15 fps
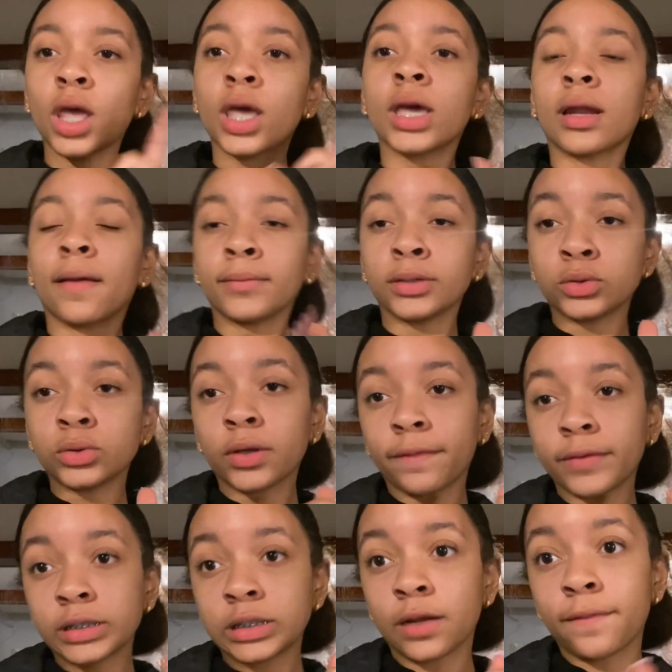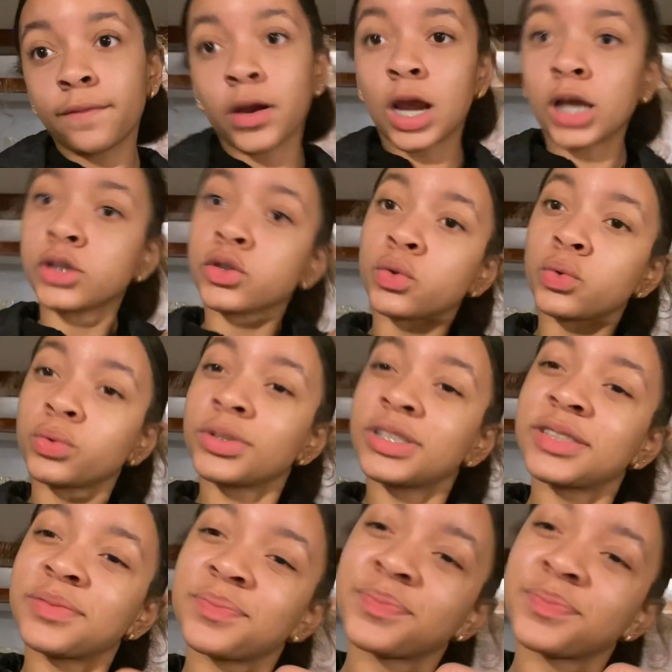and I'm gonna do different stuff for high schools.